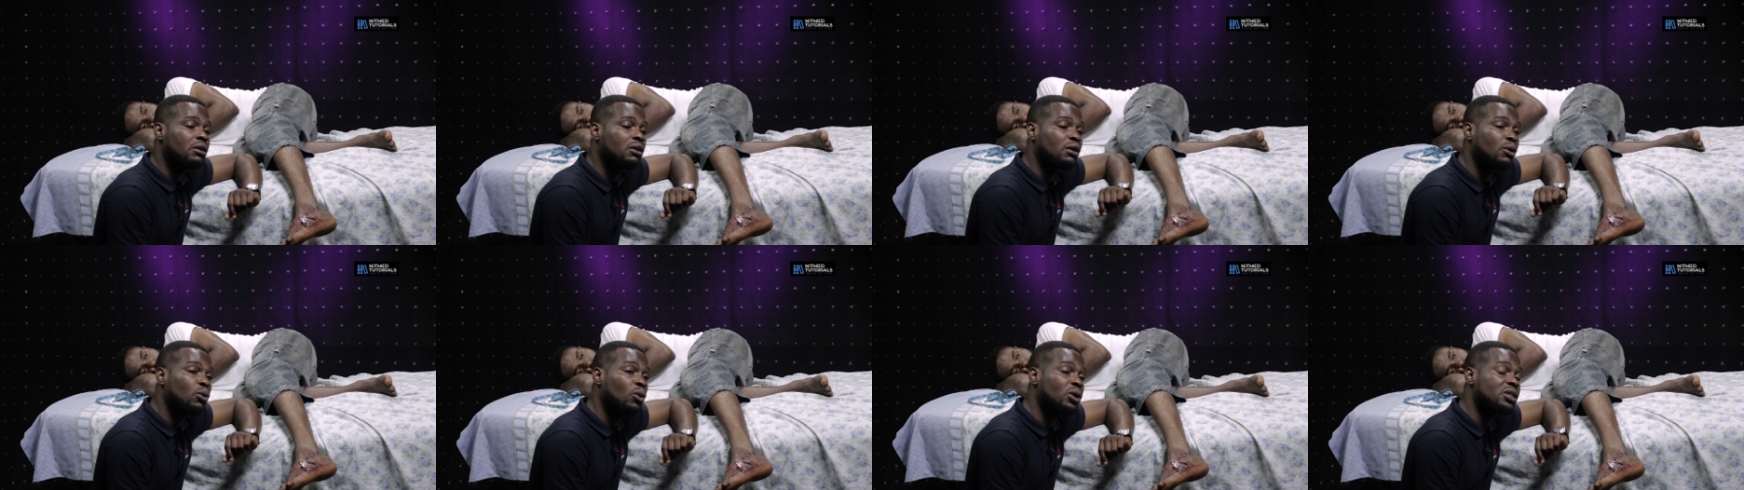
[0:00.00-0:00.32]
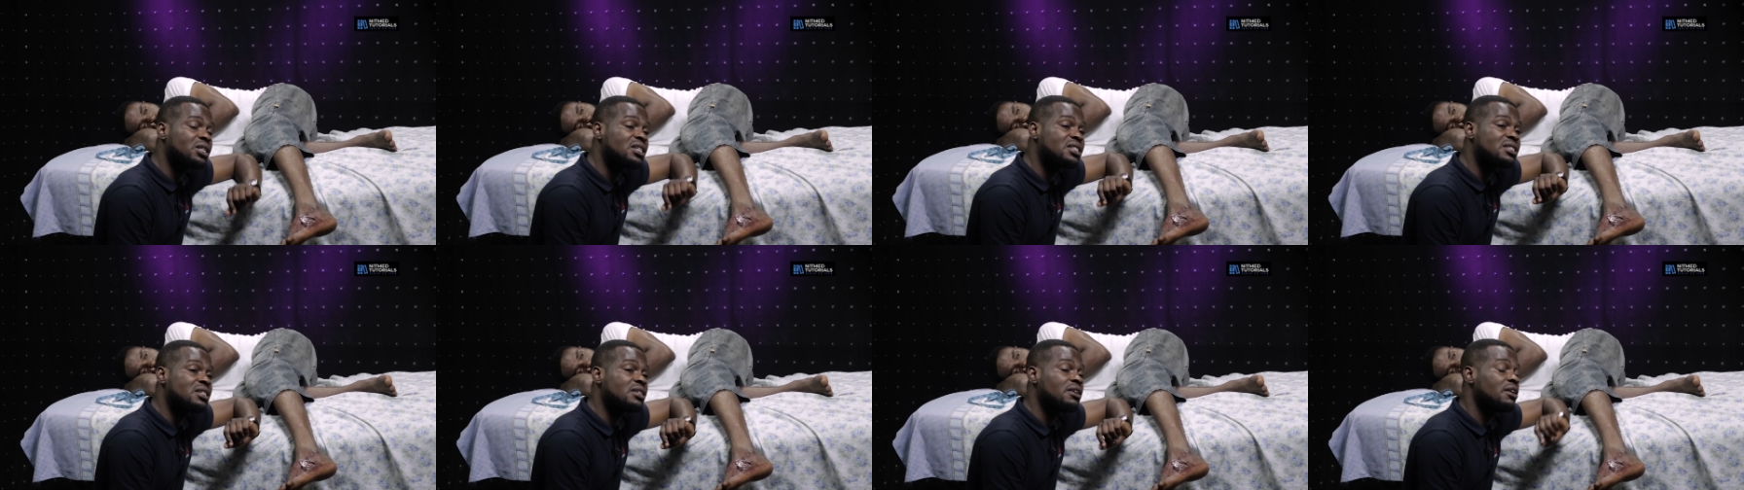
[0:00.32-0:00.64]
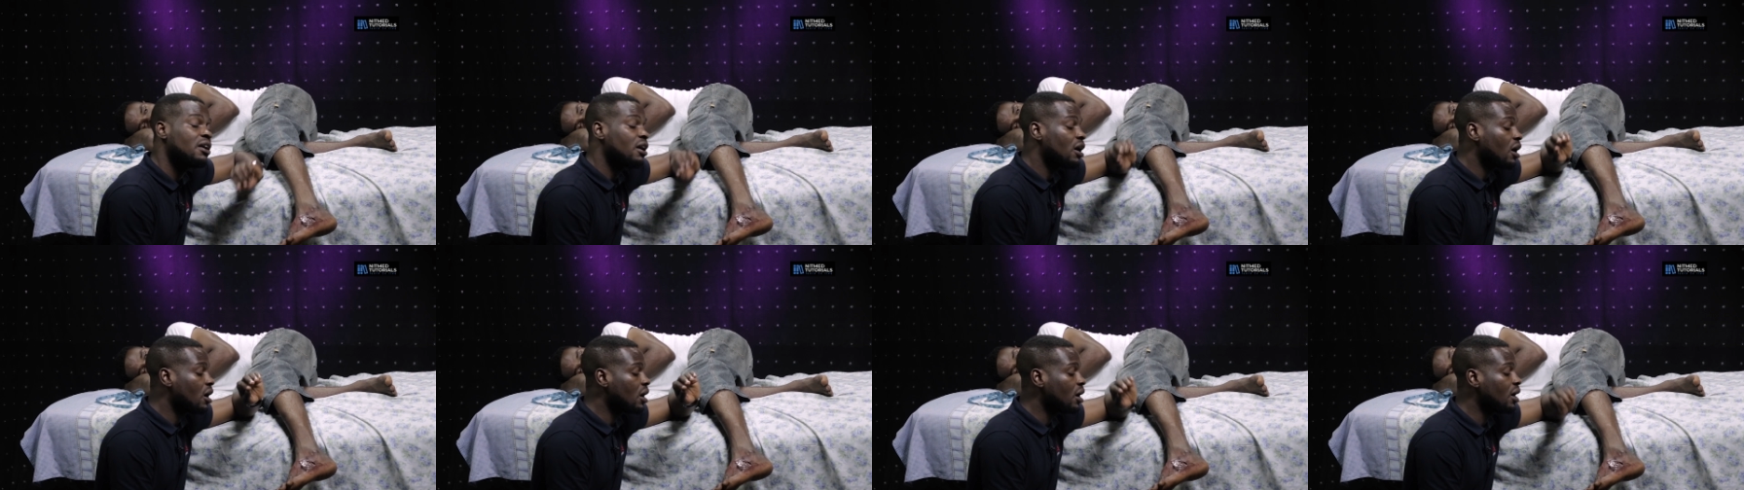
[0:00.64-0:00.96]
what is the
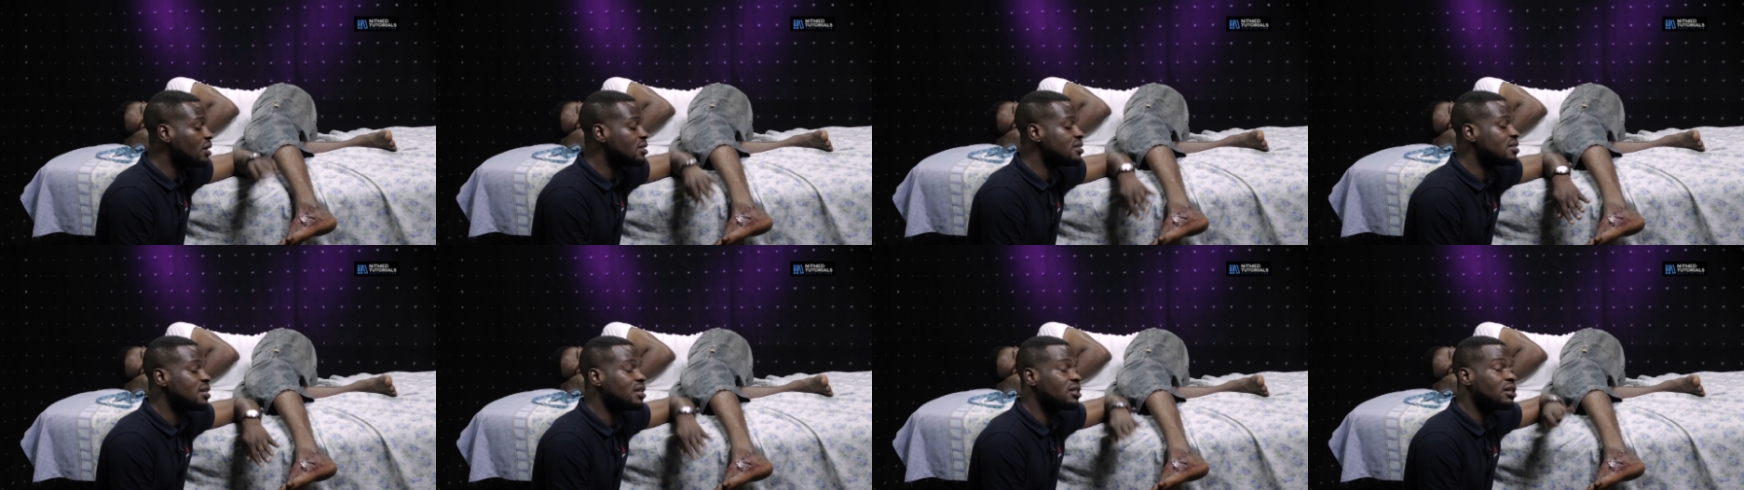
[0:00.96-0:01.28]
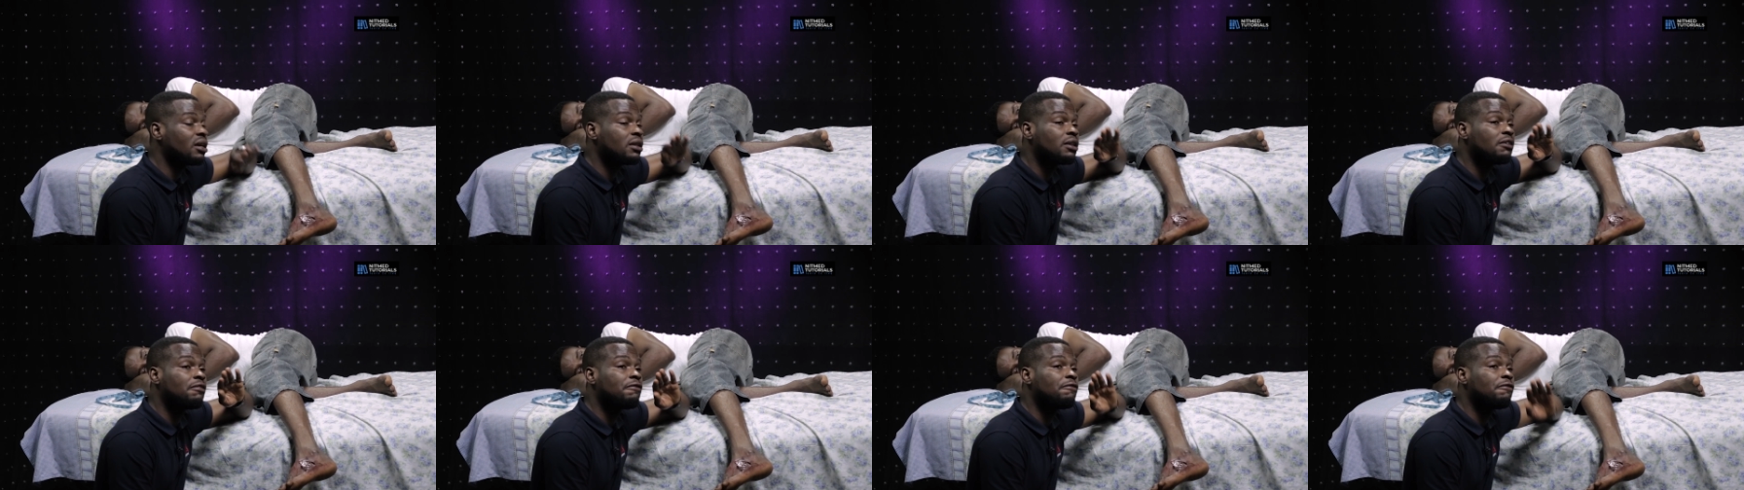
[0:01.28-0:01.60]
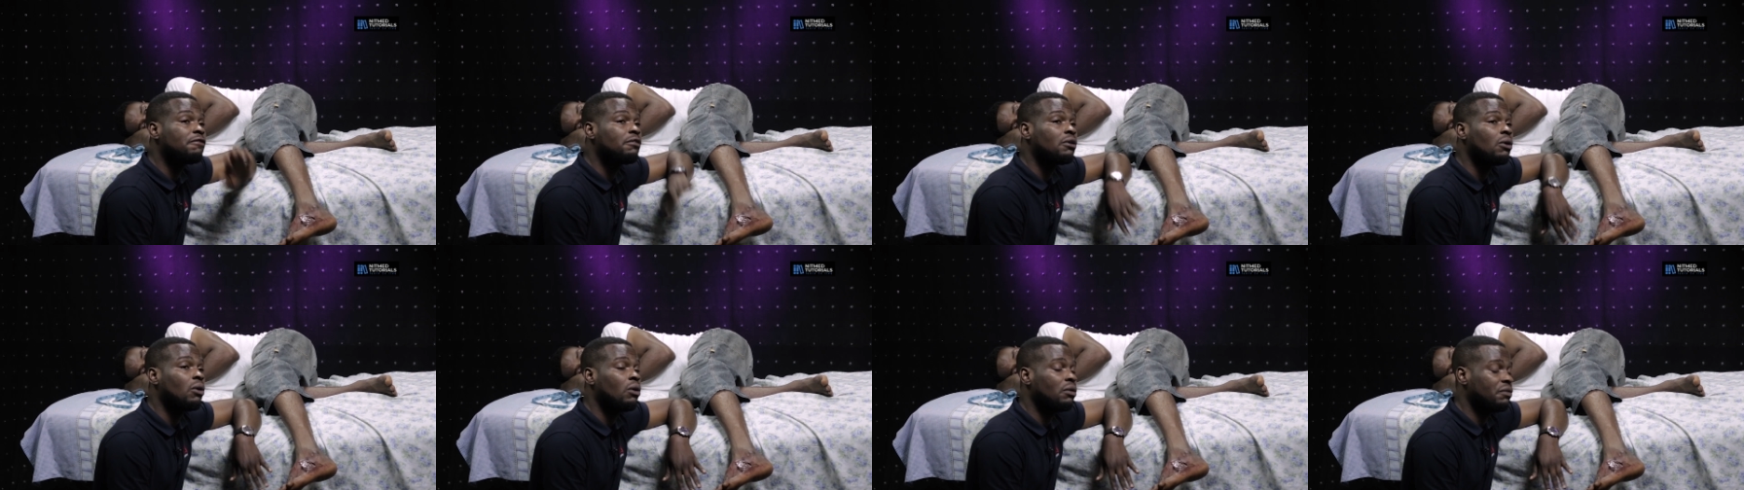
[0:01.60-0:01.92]
content of the
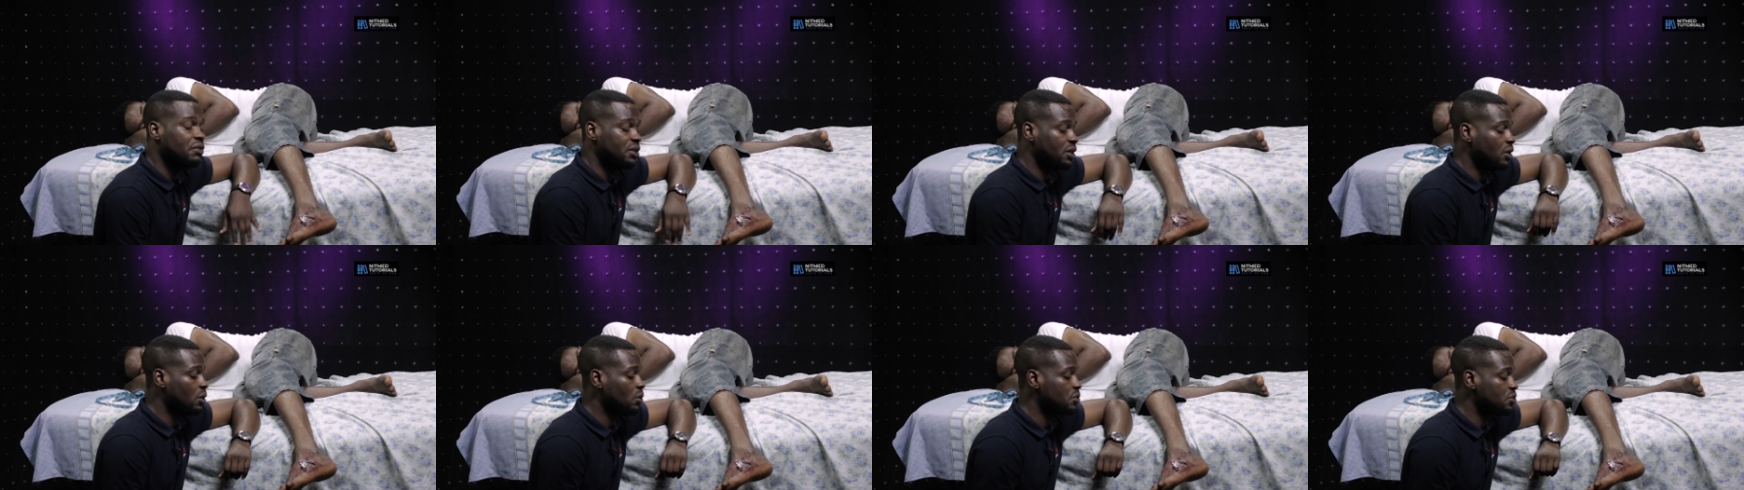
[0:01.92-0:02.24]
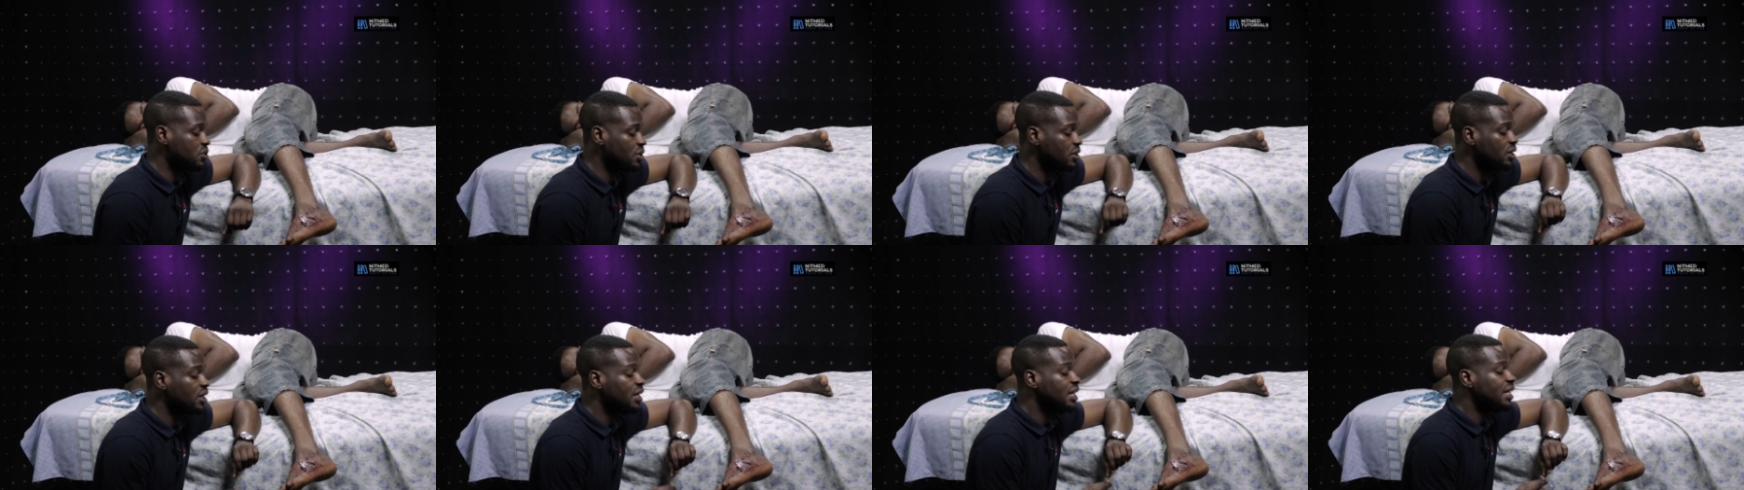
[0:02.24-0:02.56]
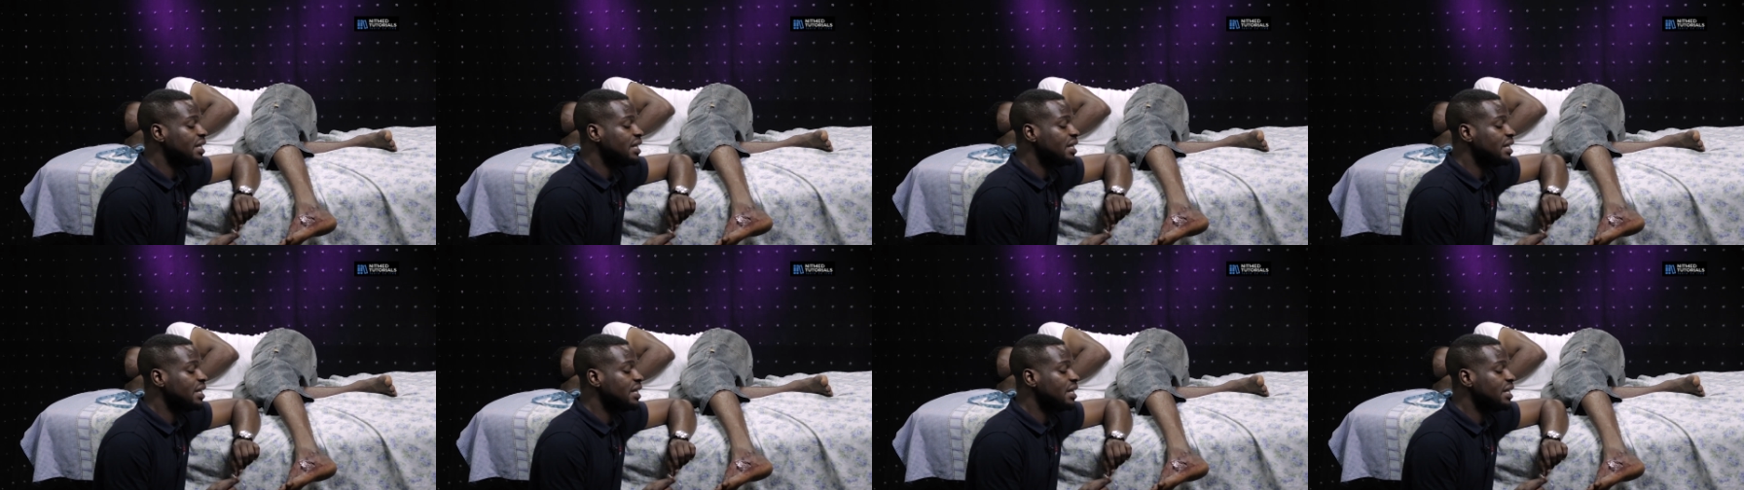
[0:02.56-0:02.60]
floor of an ulcer.